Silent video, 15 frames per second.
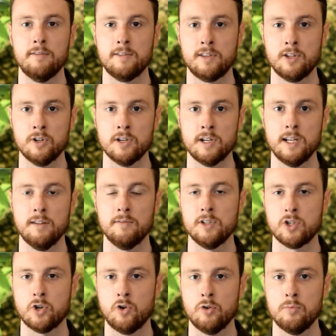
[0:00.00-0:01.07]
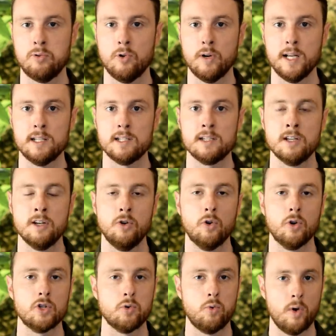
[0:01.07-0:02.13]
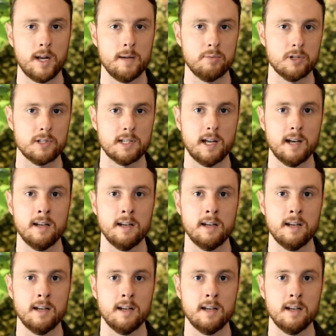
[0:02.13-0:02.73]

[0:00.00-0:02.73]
30 of the total points or 20%.